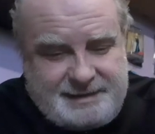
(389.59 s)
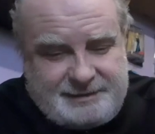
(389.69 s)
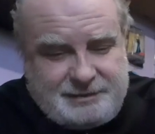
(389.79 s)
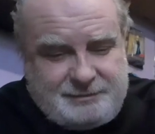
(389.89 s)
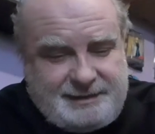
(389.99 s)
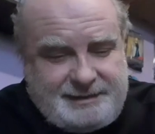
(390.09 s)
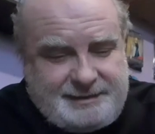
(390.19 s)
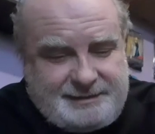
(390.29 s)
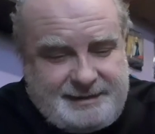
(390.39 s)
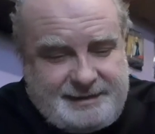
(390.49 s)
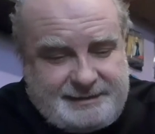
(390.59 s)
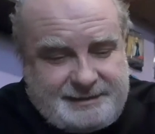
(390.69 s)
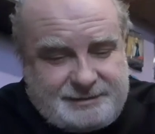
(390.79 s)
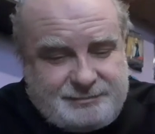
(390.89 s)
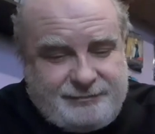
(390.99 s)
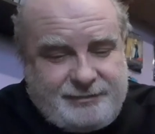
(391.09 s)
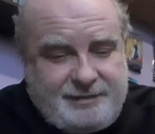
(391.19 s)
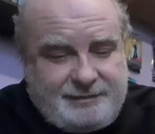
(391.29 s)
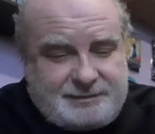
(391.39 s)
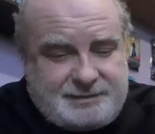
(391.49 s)
Two leading ladies. We've
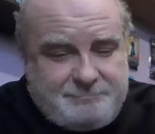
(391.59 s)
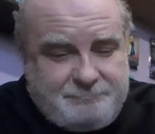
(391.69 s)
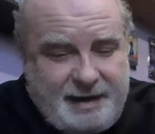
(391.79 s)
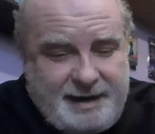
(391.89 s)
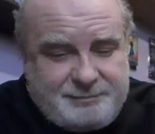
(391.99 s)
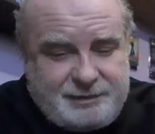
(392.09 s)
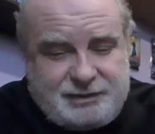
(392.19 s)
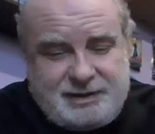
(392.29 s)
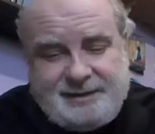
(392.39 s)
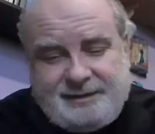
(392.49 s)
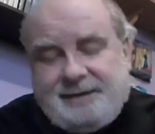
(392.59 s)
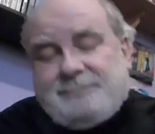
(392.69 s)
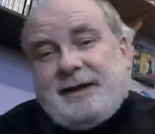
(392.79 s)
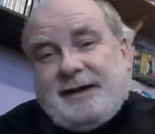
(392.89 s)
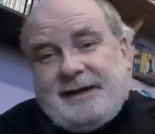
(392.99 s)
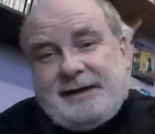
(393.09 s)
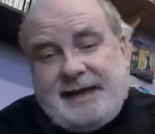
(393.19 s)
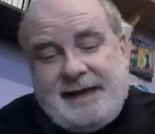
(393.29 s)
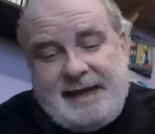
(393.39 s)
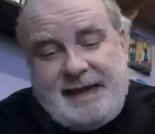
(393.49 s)
got Barbara Shelley playing
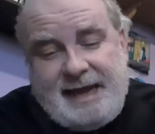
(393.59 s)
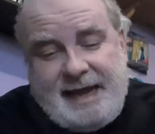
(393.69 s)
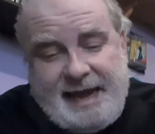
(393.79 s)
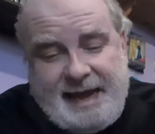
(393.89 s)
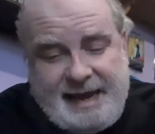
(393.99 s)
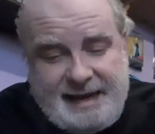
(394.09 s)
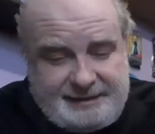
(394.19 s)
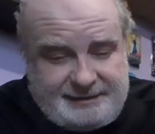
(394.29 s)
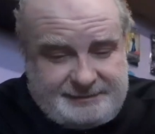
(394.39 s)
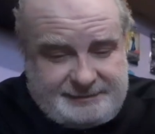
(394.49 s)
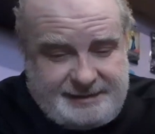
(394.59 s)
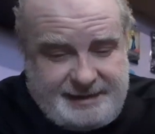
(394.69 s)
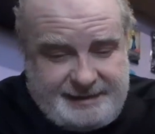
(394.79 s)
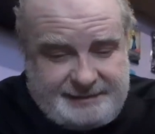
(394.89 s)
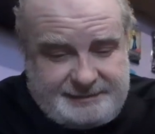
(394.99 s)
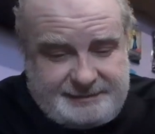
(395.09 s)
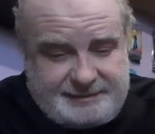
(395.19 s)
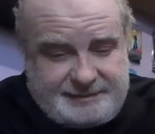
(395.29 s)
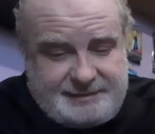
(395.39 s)
Helen Kent.